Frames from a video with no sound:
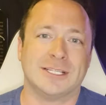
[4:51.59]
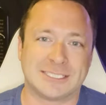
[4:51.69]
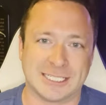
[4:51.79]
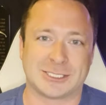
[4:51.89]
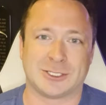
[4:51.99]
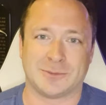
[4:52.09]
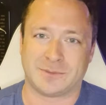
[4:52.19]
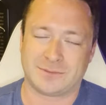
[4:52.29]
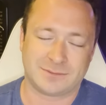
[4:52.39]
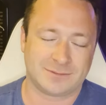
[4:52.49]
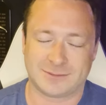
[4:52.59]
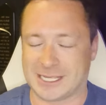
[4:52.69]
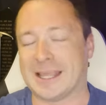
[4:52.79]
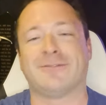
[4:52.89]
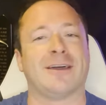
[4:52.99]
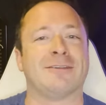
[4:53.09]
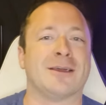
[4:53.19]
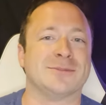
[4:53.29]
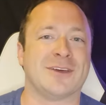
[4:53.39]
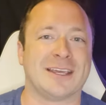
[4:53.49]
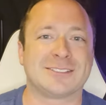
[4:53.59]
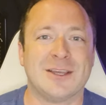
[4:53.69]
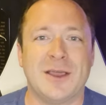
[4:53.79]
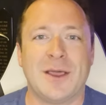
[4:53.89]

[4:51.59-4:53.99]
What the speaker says: system. Say that five times fast.